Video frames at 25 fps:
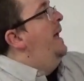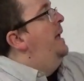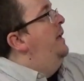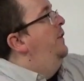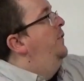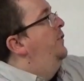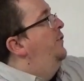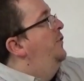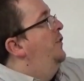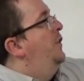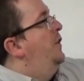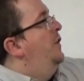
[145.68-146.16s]

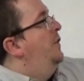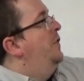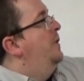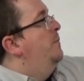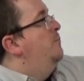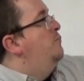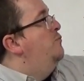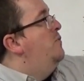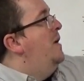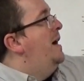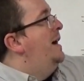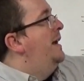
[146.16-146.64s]
is that
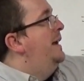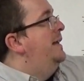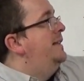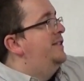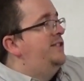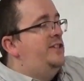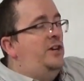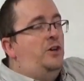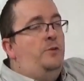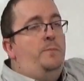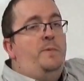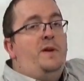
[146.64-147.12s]
the
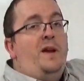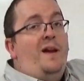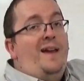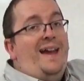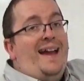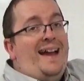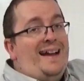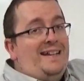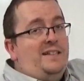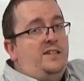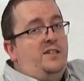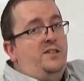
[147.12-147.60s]
brackets told me I
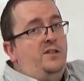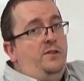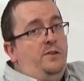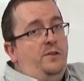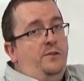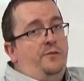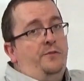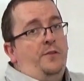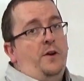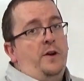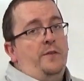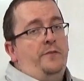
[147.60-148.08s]
had to do
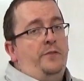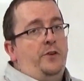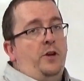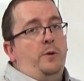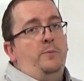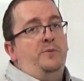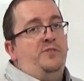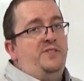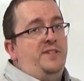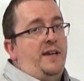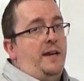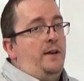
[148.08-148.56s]
the 5
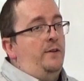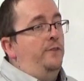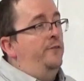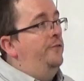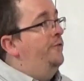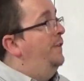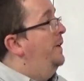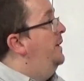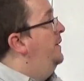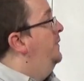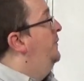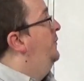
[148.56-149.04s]
times 10
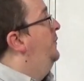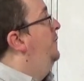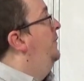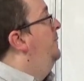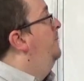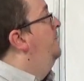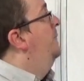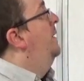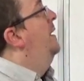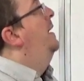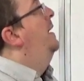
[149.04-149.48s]
first,